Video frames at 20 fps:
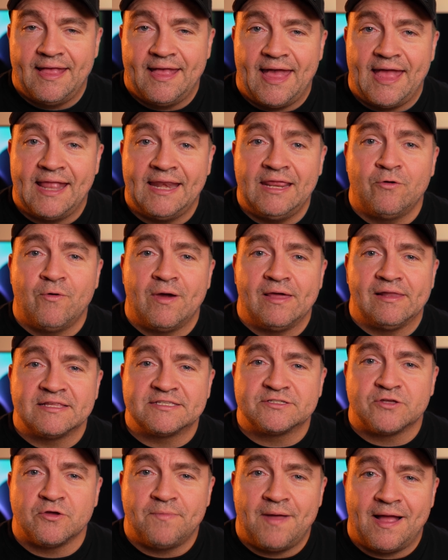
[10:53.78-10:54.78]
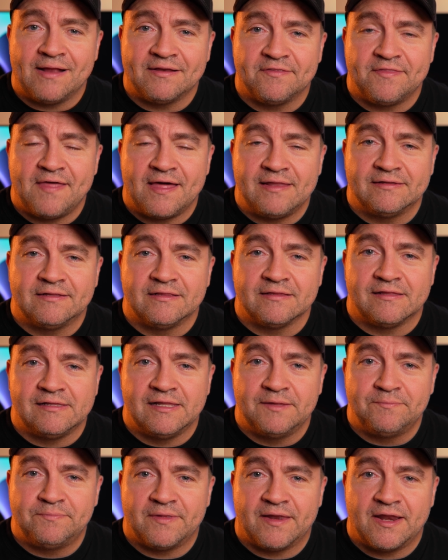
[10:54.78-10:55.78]
Anyway, let's go back to that little
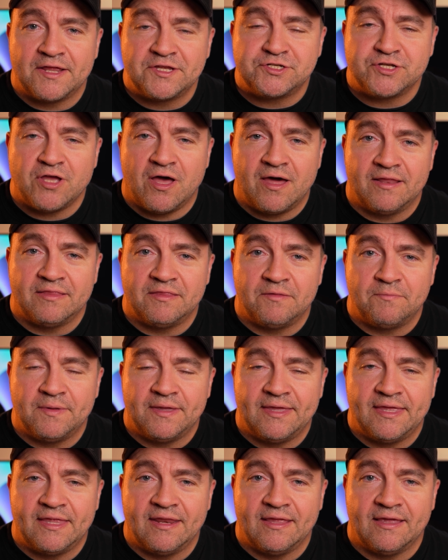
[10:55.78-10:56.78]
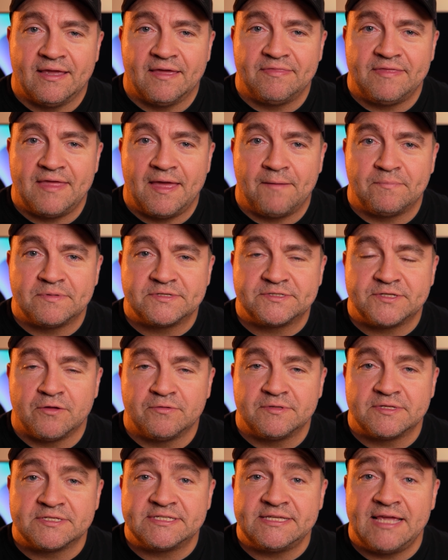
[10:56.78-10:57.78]
clip that I shot at the beginning of the
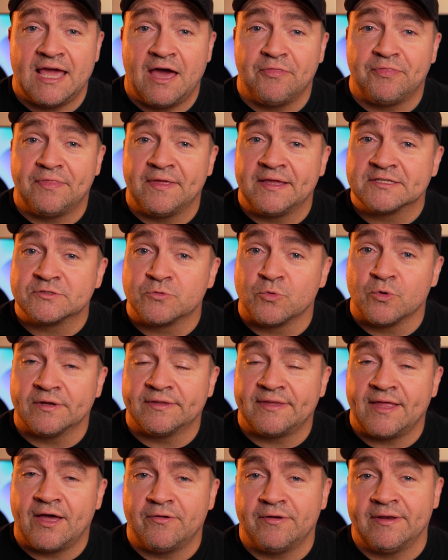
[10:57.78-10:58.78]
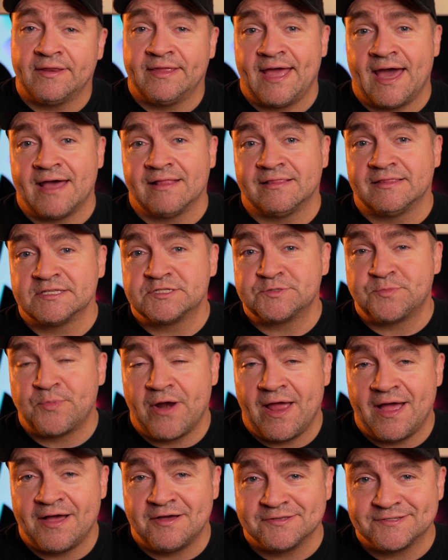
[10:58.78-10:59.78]
episode to see how things worked out in Catalyst
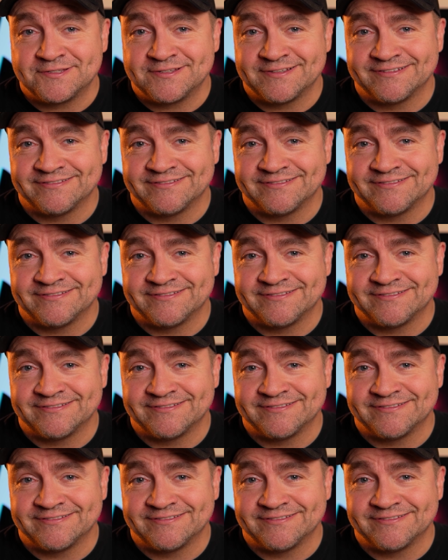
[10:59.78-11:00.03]
Browse.